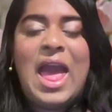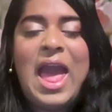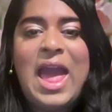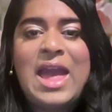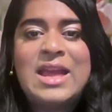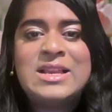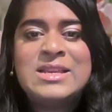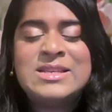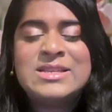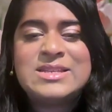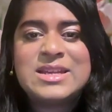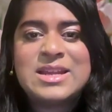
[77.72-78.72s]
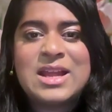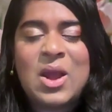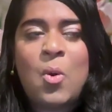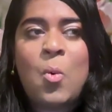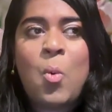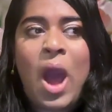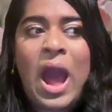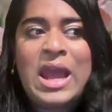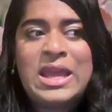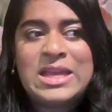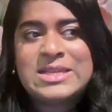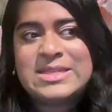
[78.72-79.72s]
And
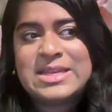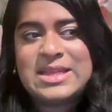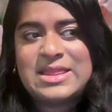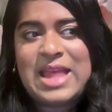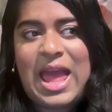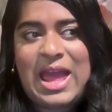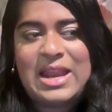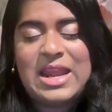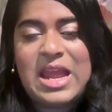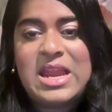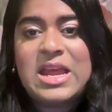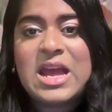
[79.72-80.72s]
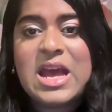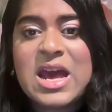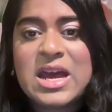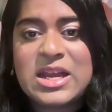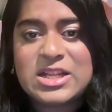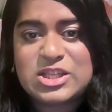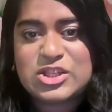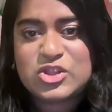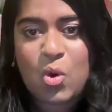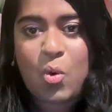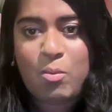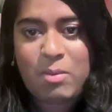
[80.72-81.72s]
why is it that it hurts
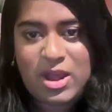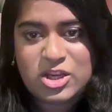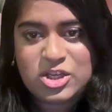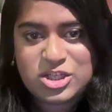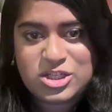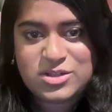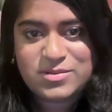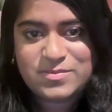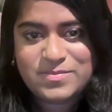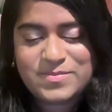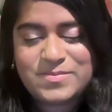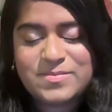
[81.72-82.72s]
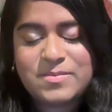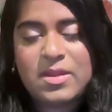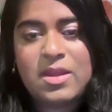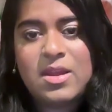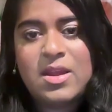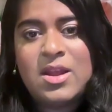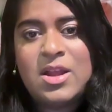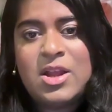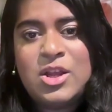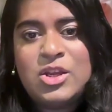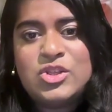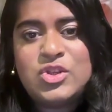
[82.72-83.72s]
so much?
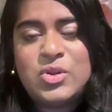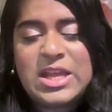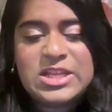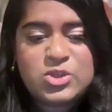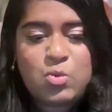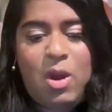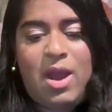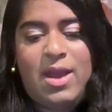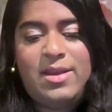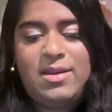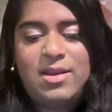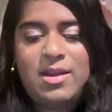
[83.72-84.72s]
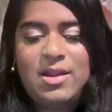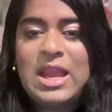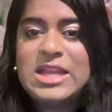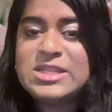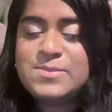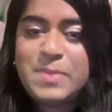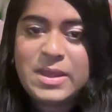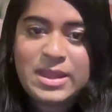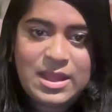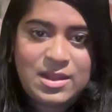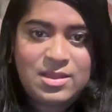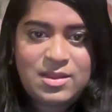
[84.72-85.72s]
So that's why let's
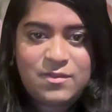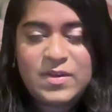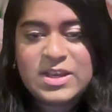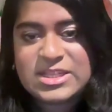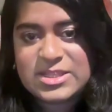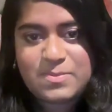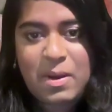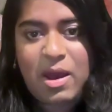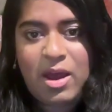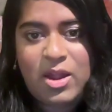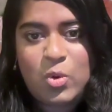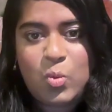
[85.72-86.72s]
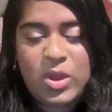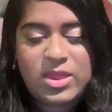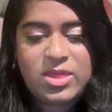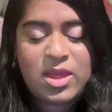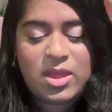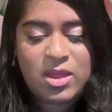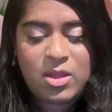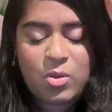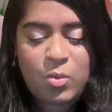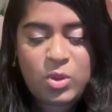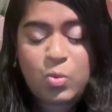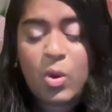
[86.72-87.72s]
begin the first part with
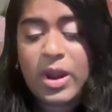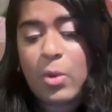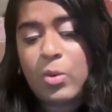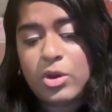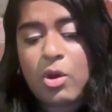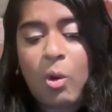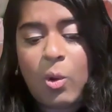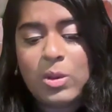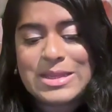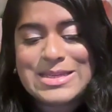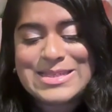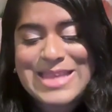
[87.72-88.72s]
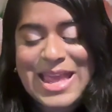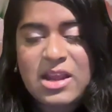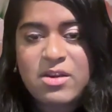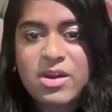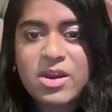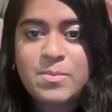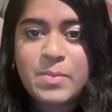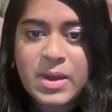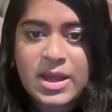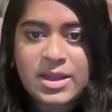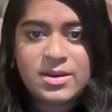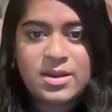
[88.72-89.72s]
what I would call the sacred
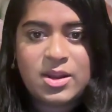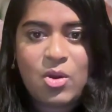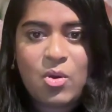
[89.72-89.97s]
burn.